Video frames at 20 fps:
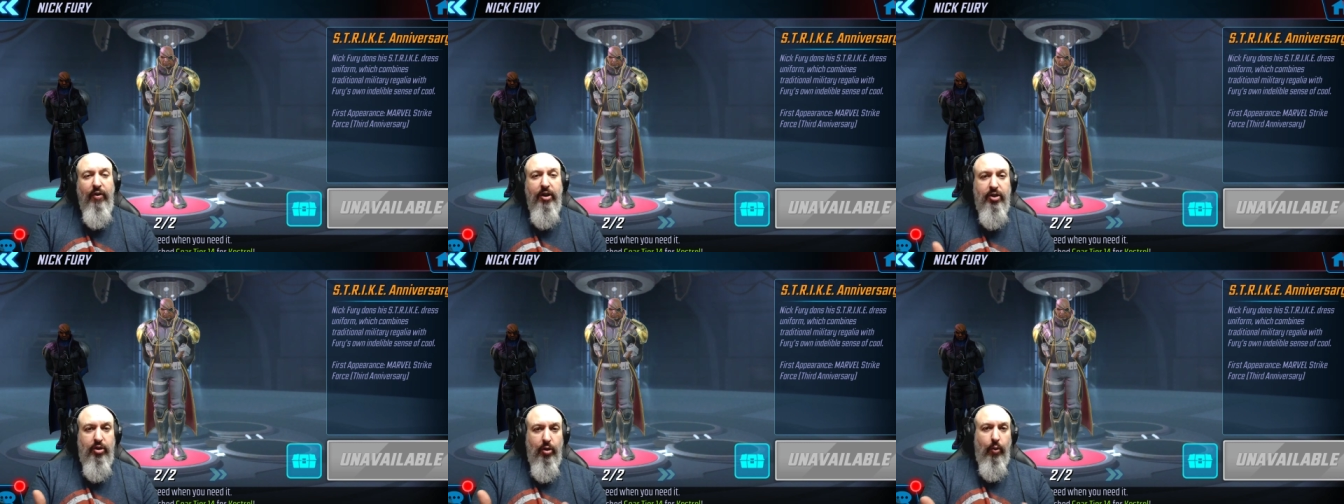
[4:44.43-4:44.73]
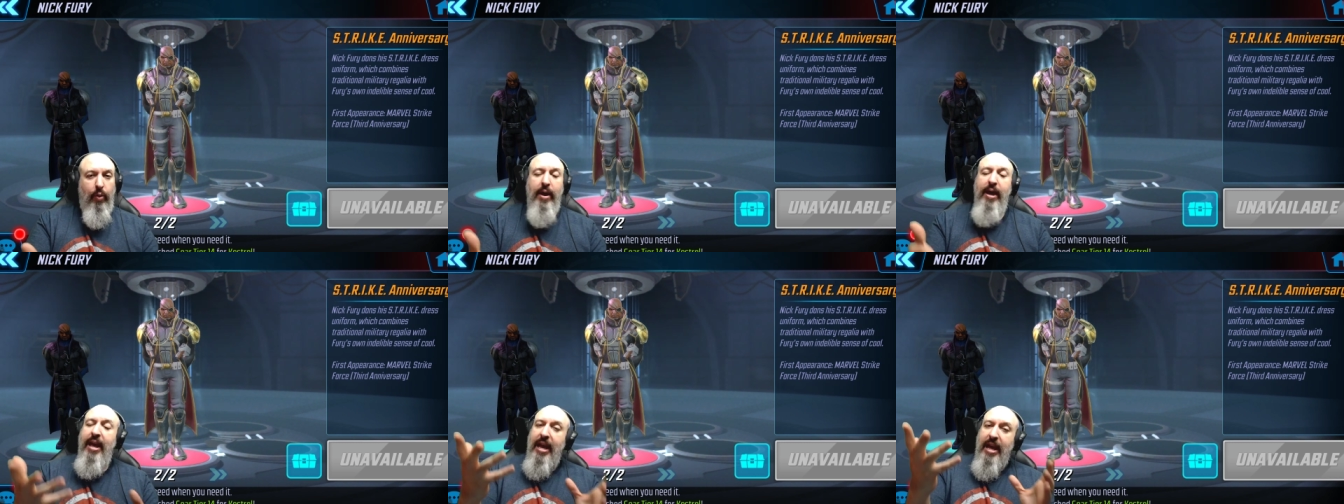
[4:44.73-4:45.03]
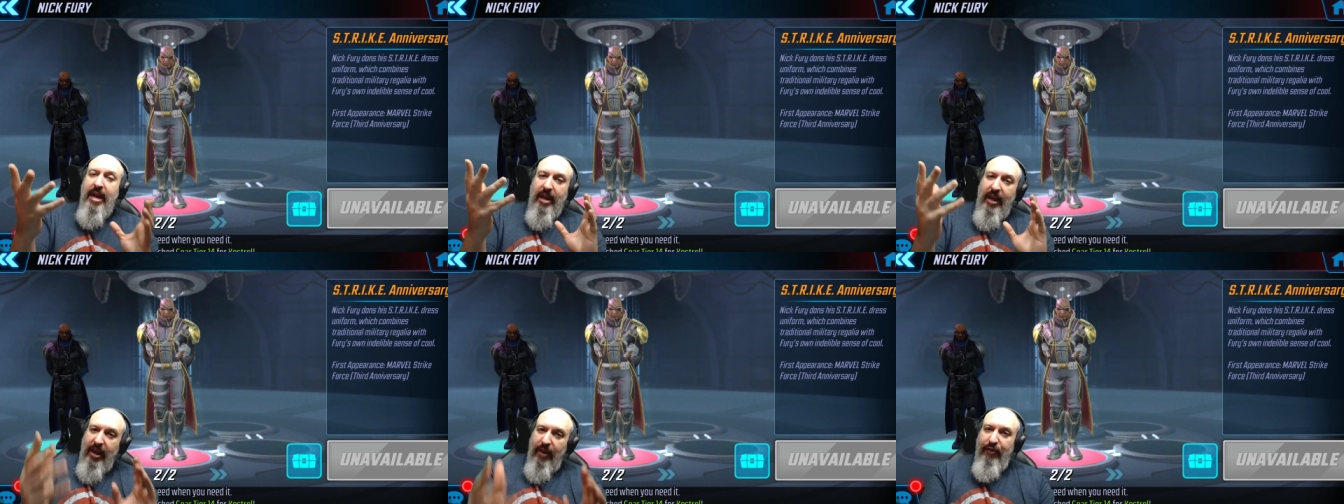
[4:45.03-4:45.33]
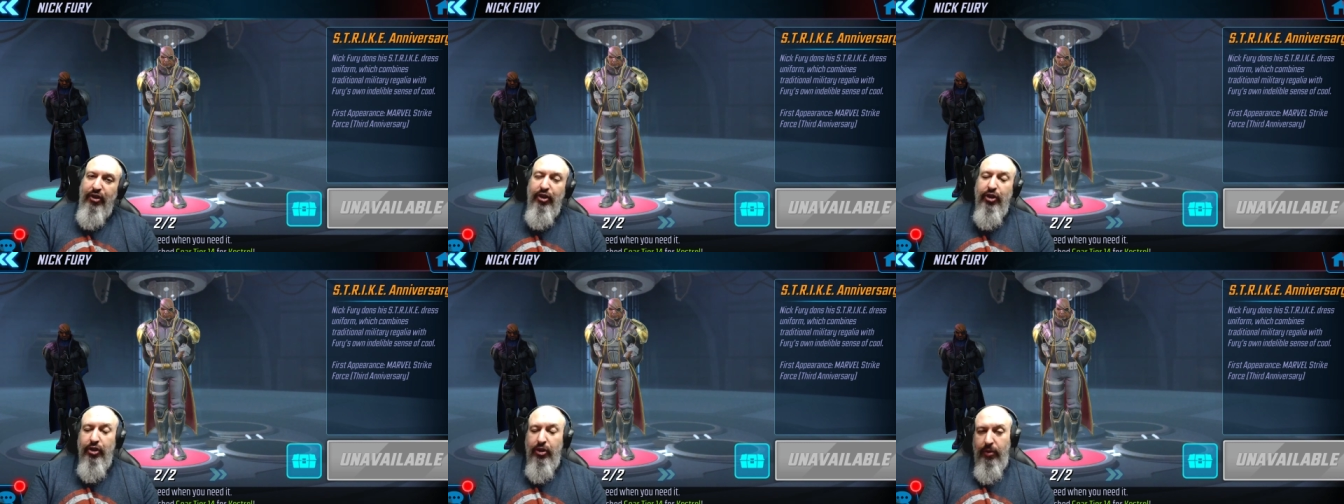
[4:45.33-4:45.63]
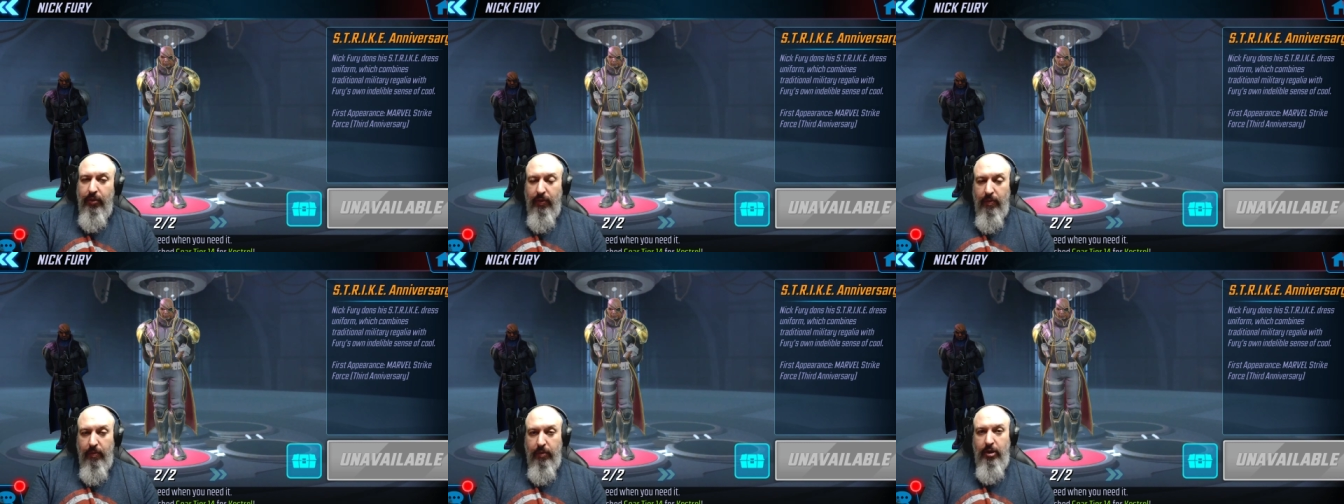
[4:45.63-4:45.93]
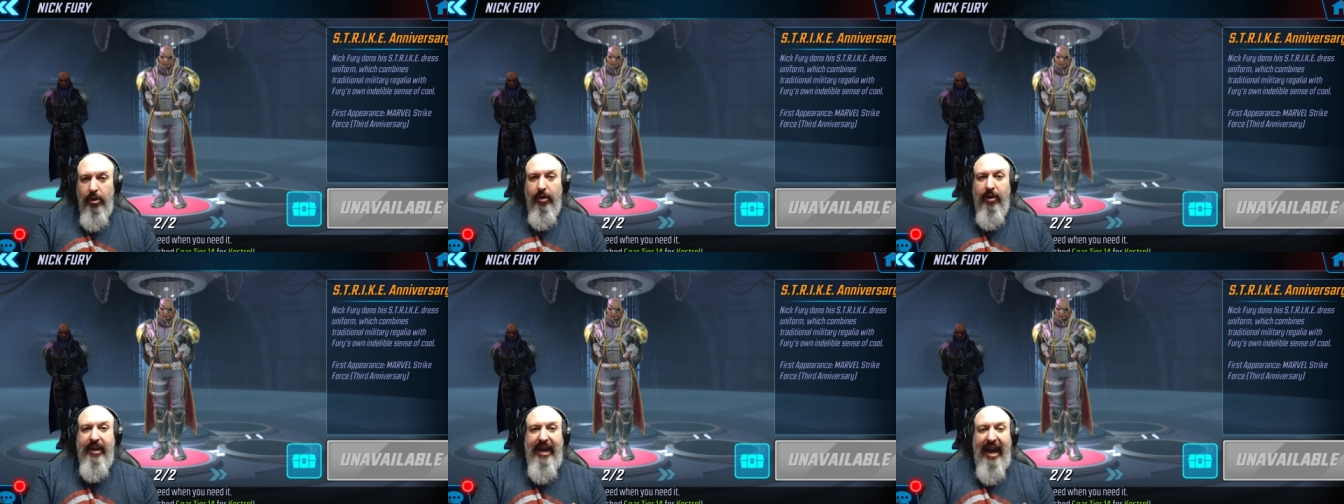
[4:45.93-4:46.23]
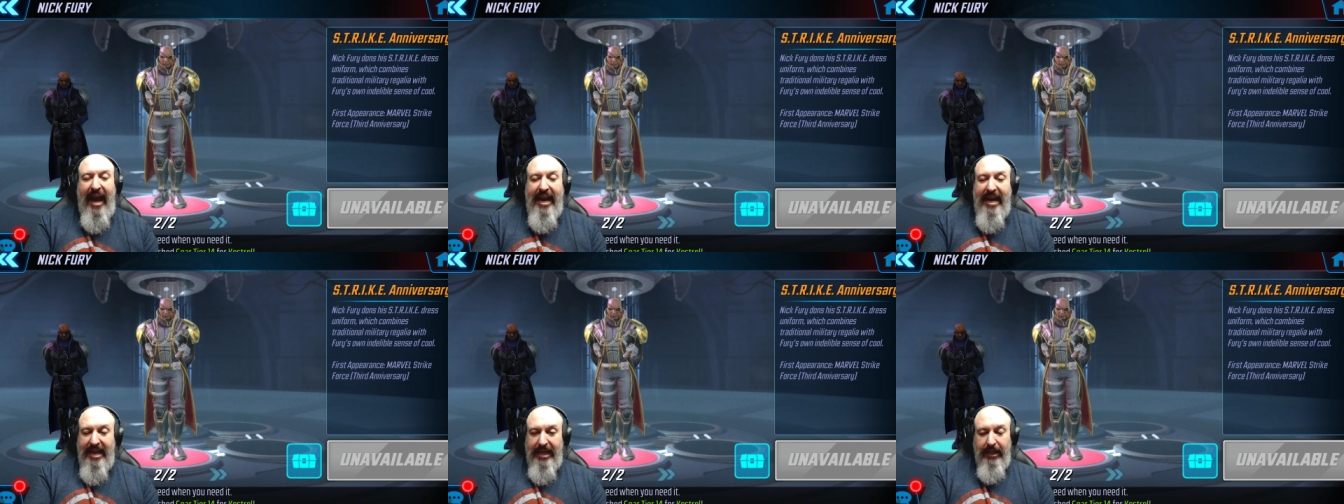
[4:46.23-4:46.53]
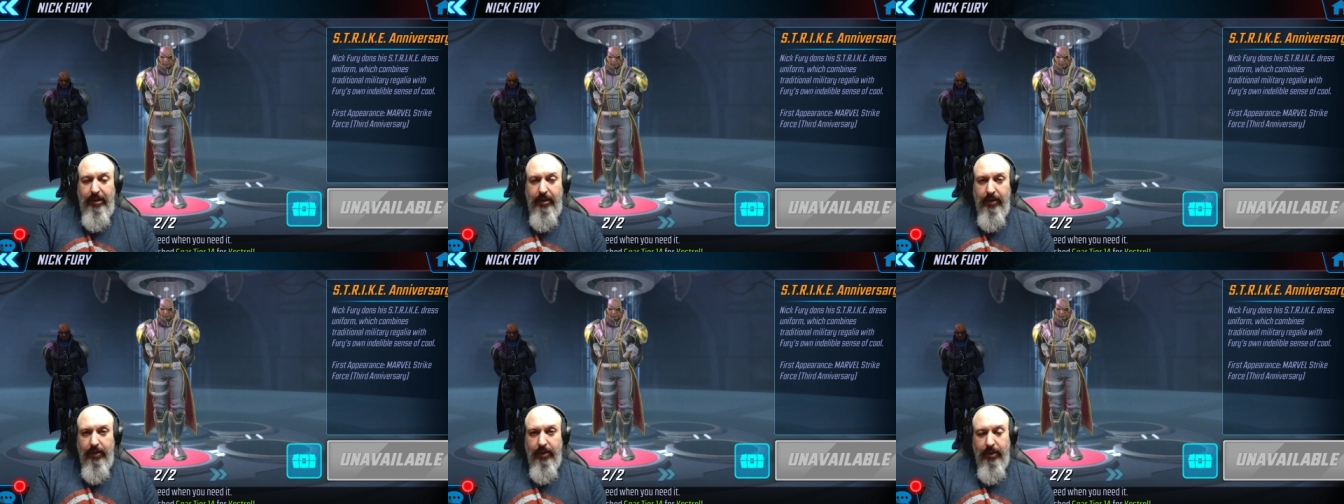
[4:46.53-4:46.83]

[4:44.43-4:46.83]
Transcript: So if you're you're getting